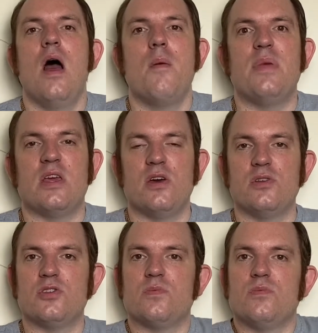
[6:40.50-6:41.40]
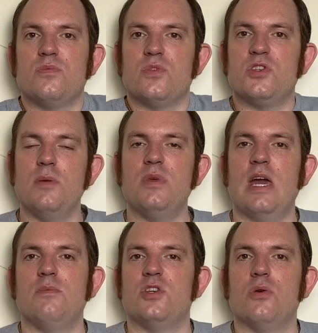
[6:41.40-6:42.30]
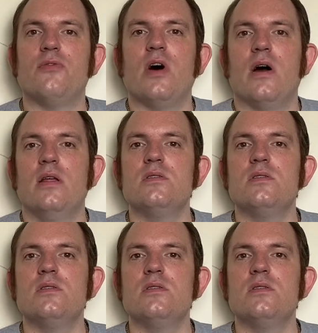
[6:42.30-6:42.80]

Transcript: Because some games you'll find,